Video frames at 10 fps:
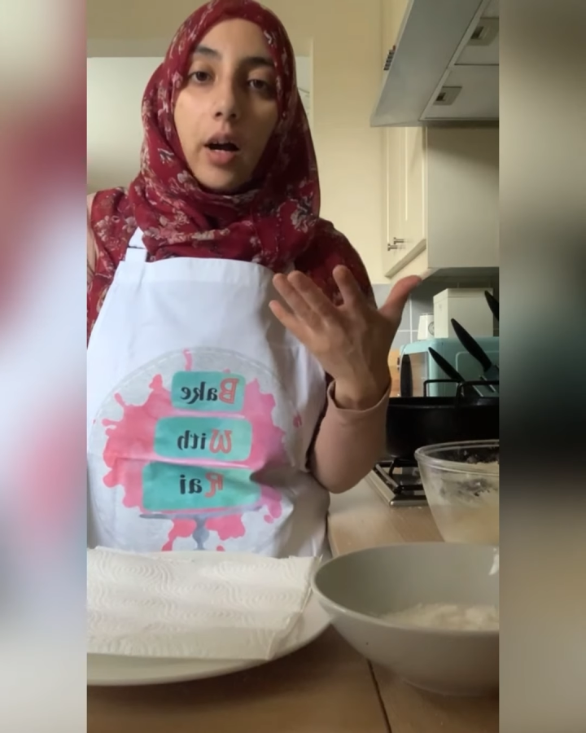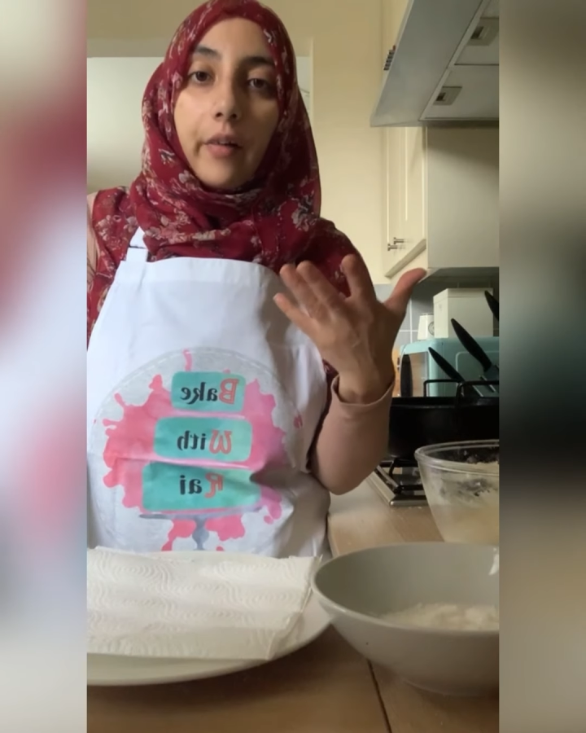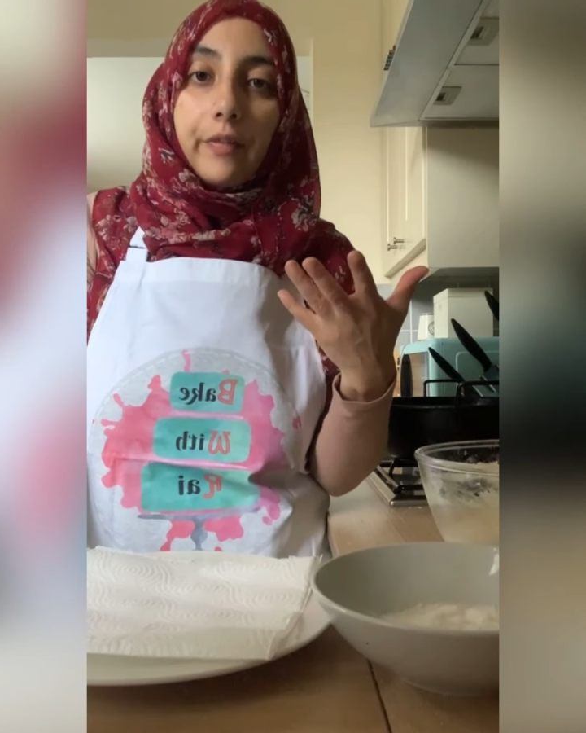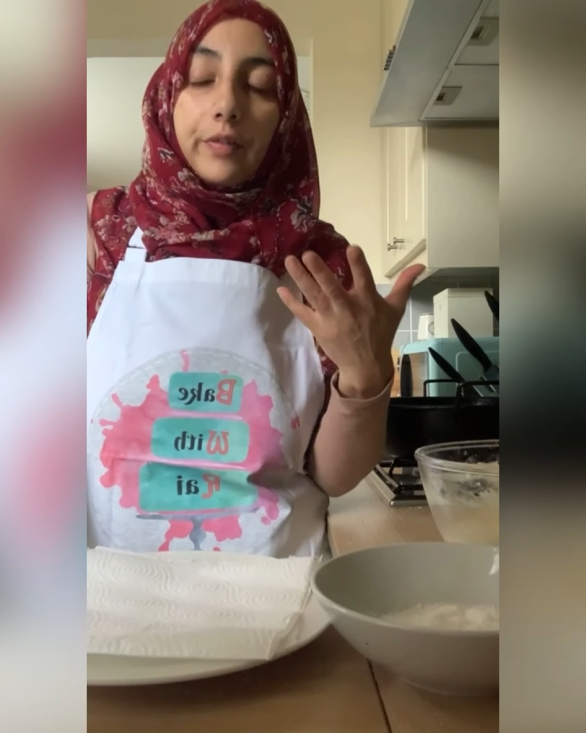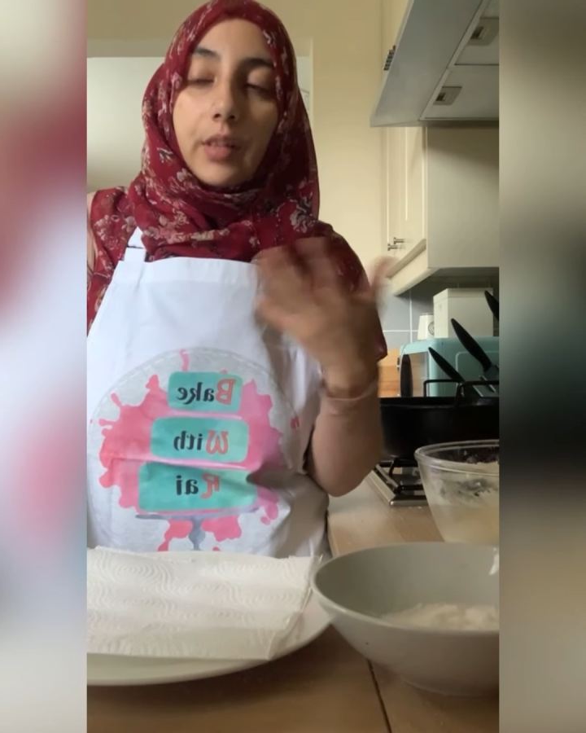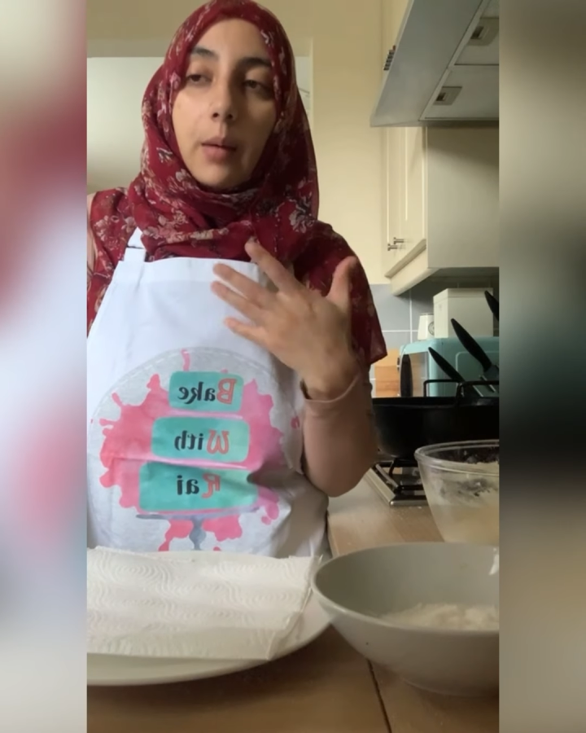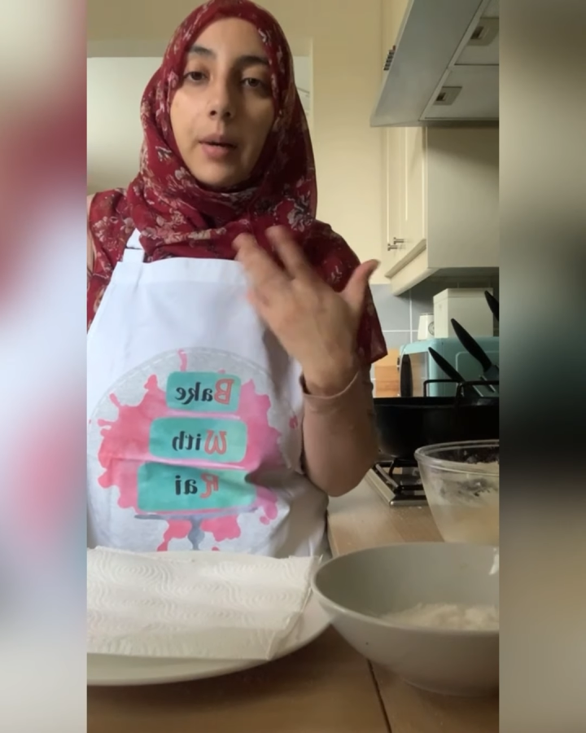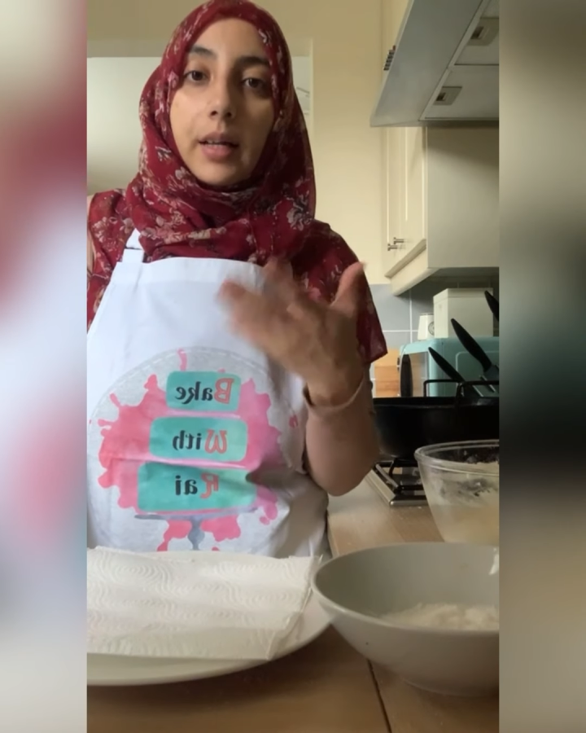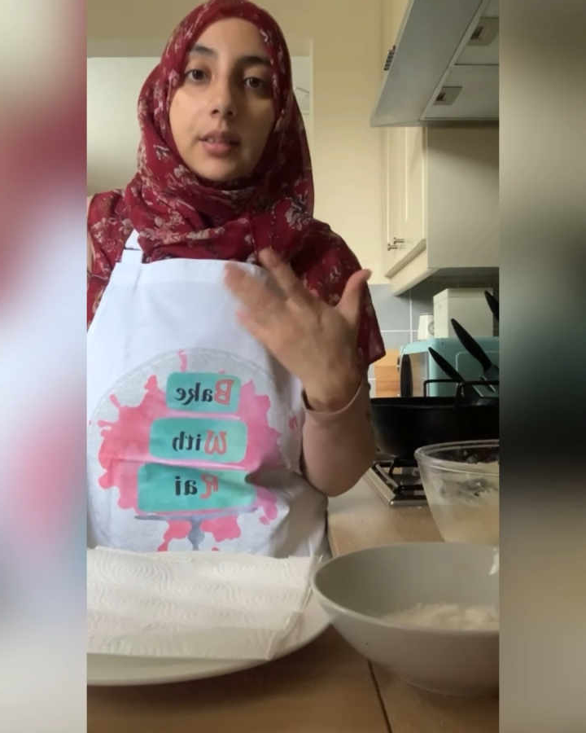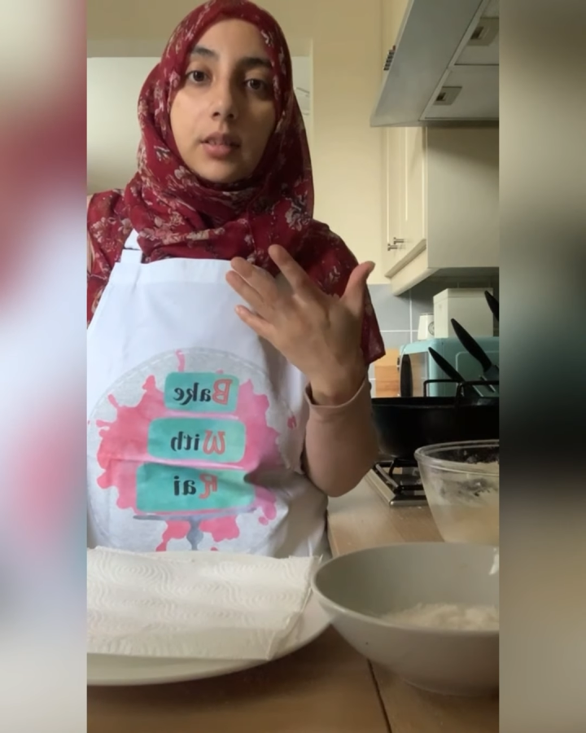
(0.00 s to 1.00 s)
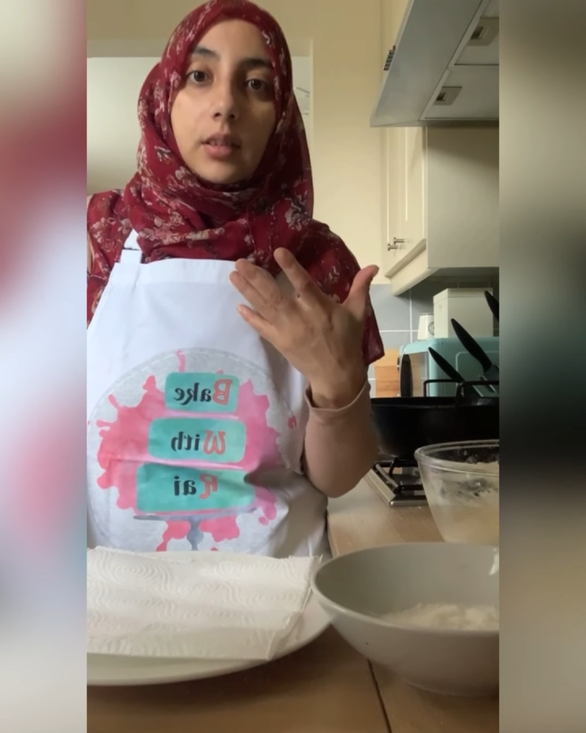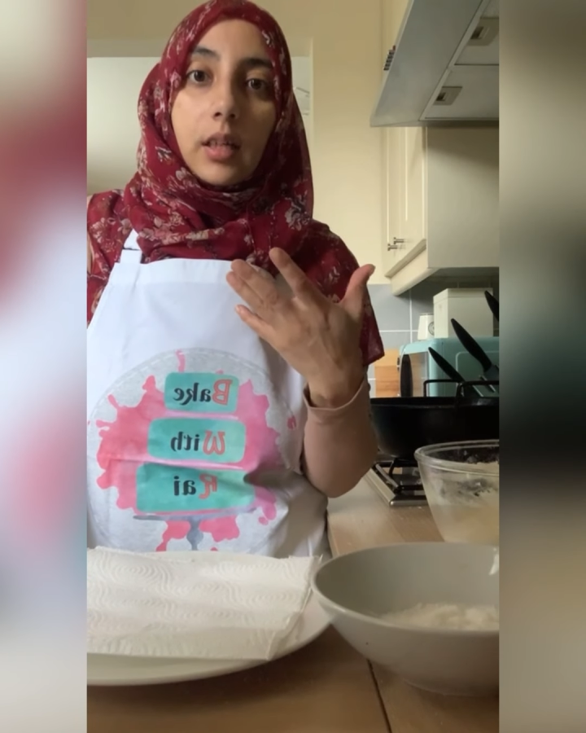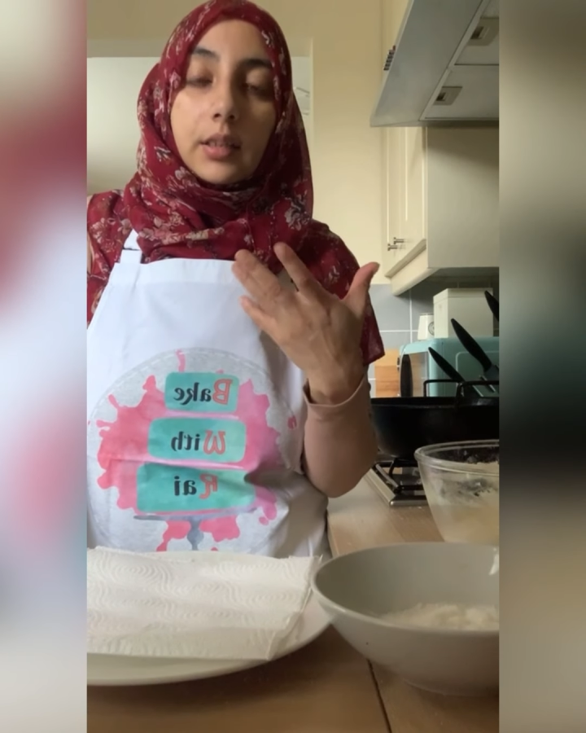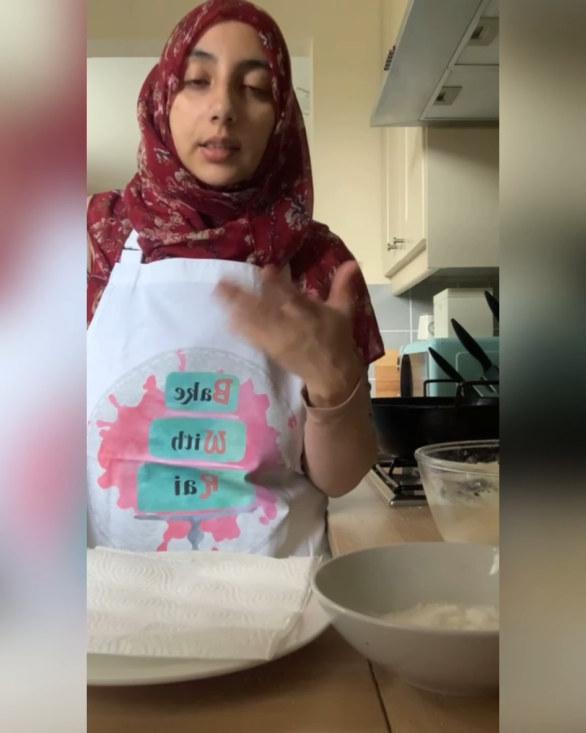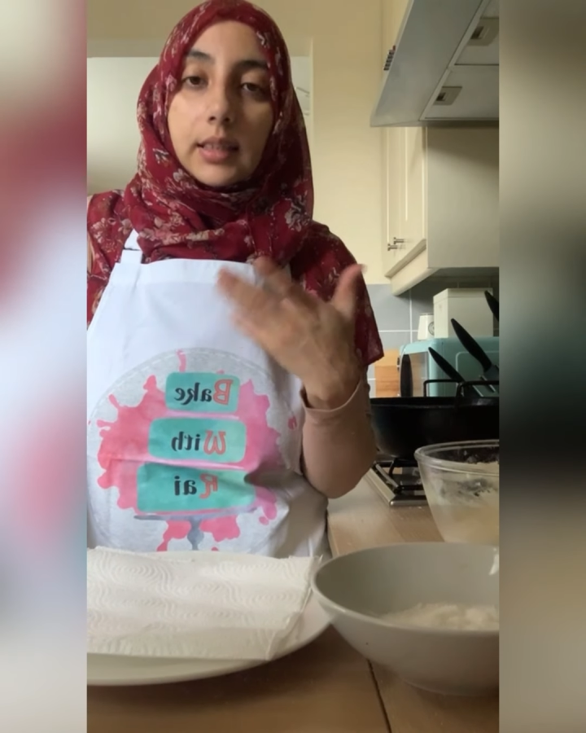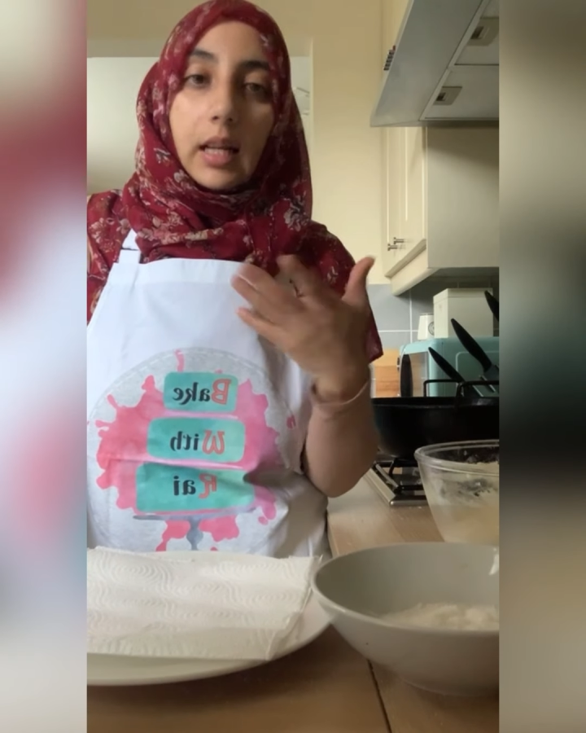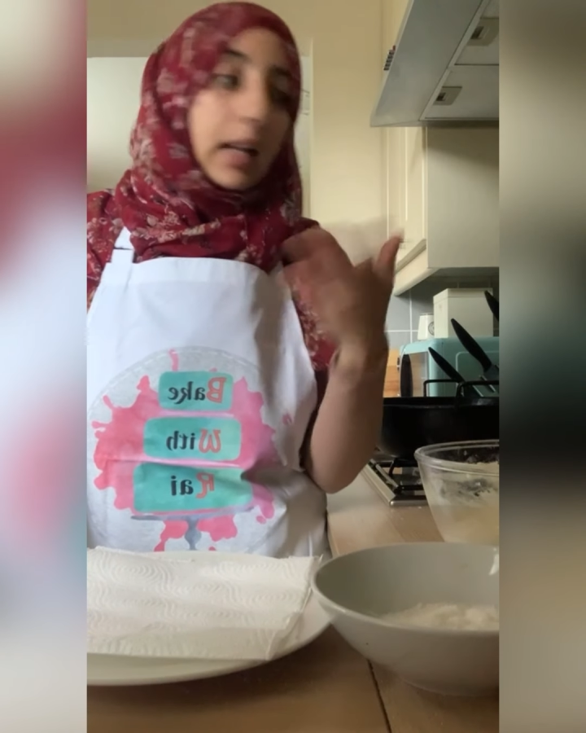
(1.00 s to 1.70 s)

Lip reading: of them at the,